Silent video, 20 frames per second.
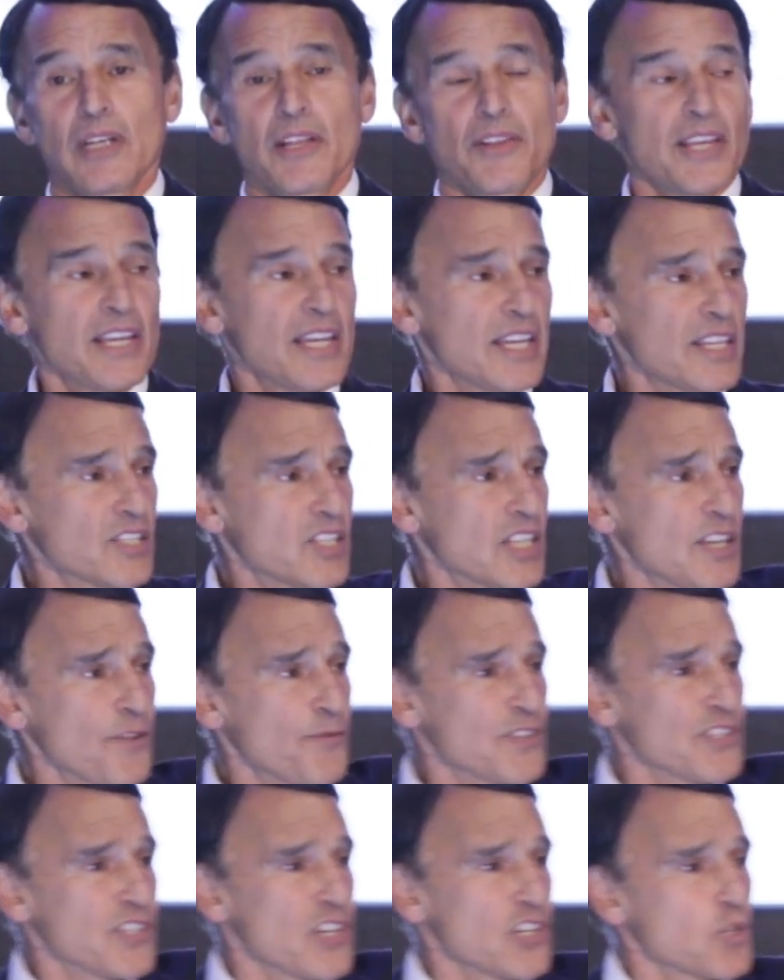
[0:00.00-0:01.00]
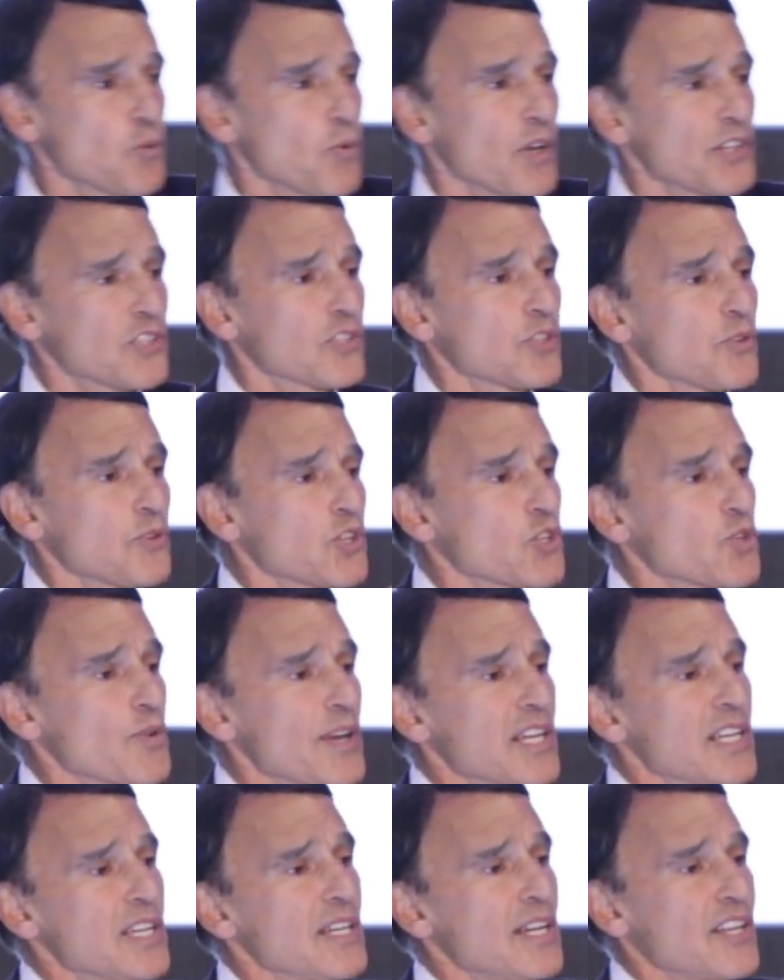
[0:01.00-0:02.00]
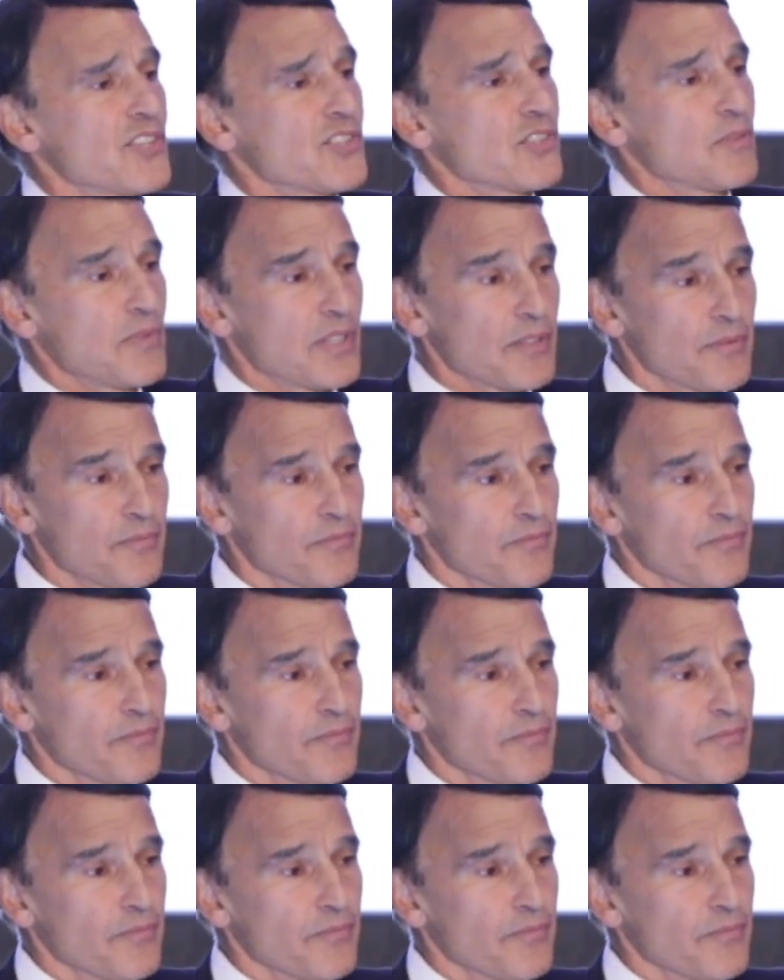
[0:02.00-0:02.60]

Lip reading: The ENT physician wants to do the tracheostomy.